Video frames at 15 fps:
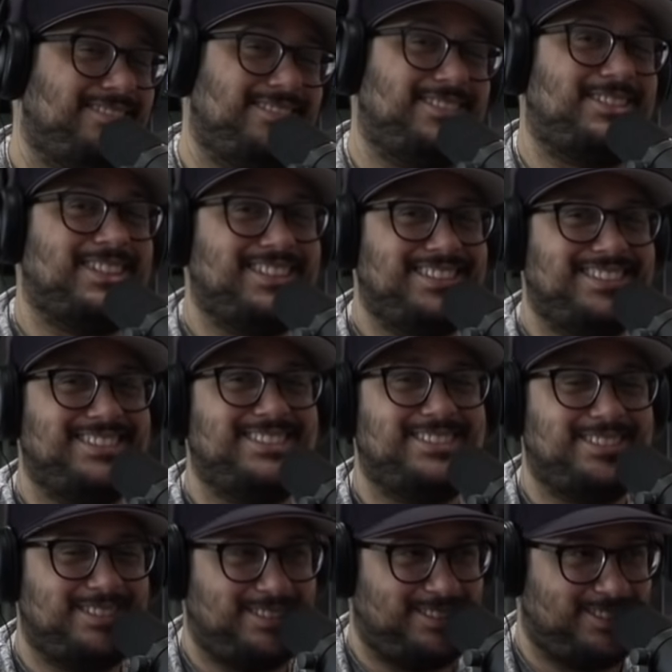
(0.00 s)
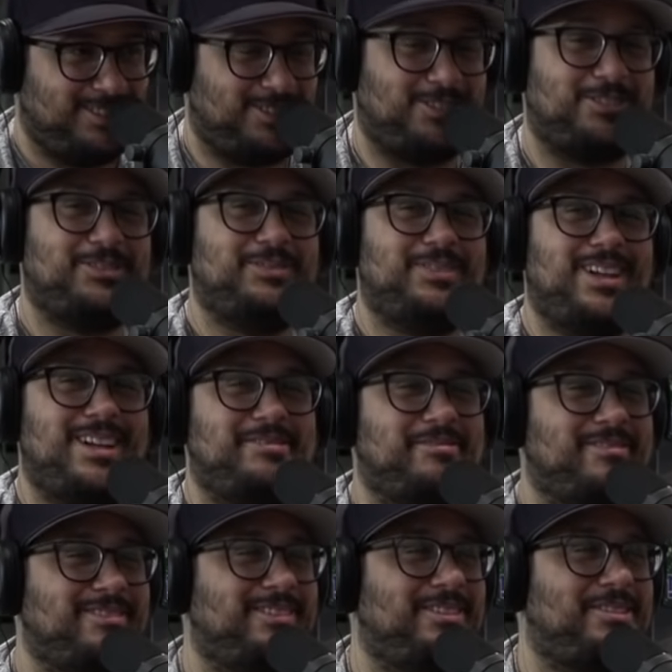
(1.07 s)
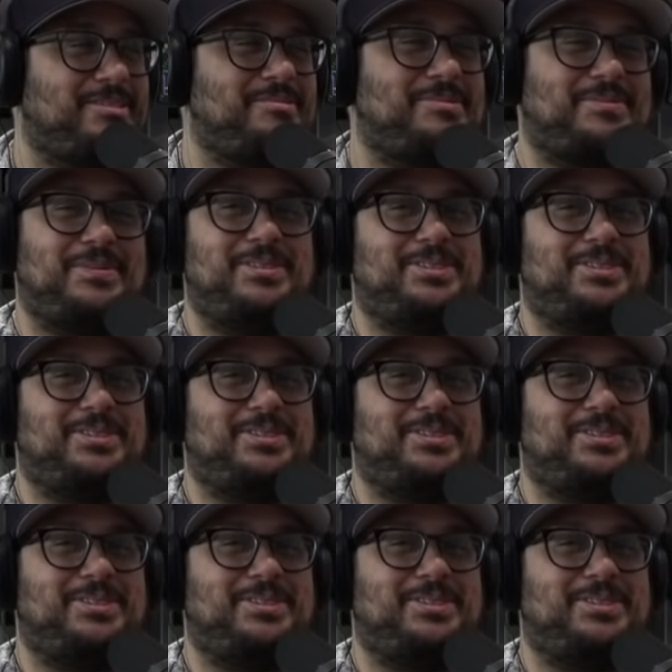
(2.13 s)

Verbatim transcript: See? Circle of life. All comes full